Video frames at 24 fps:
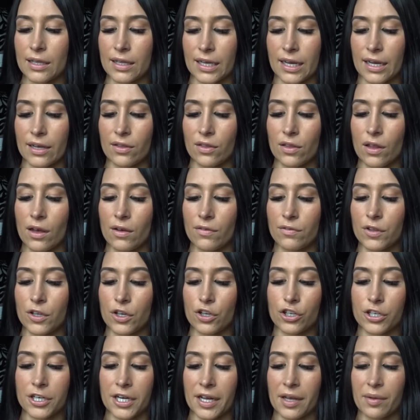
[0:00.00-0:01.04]
Like, I love the
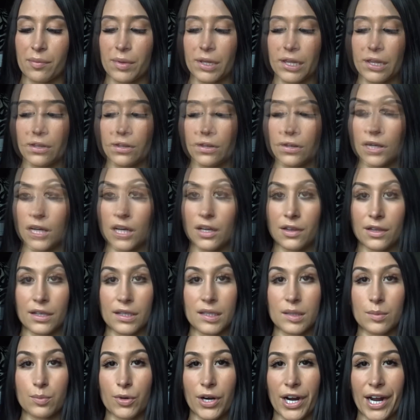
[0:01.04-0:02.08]
cream and the, um, the
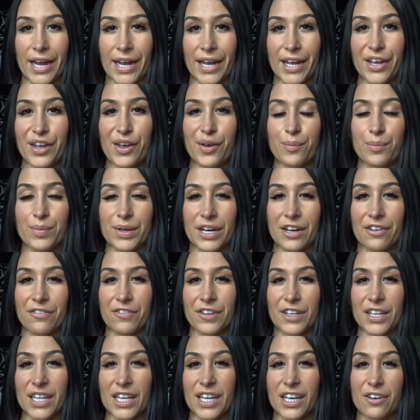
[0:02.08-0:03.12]
spray, but I
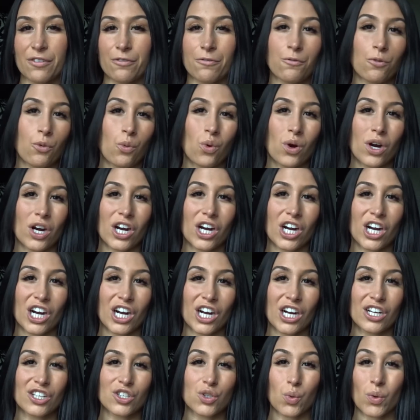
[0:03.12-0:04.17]
feel like
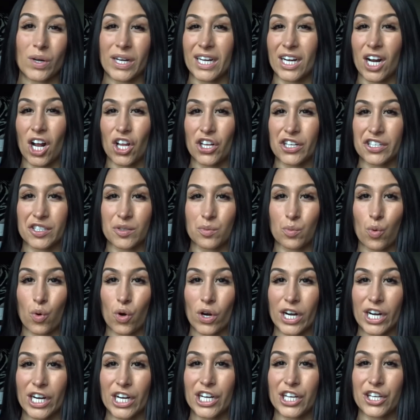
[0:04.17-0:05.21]
for twenty dollars
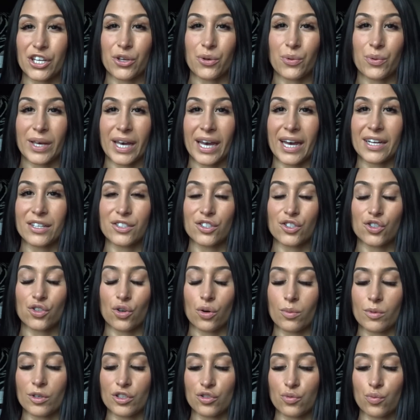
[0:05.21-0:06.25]
more, you get
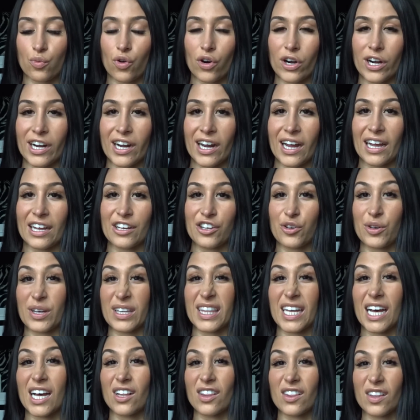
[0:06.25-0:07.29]
so much more, and you get
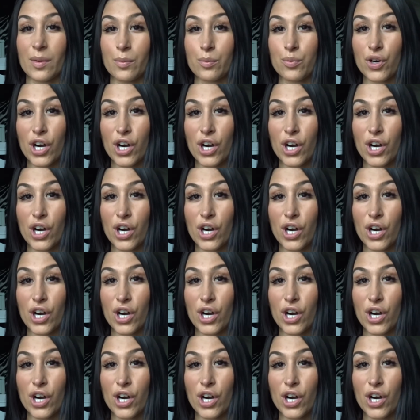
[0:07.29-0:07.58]
that lip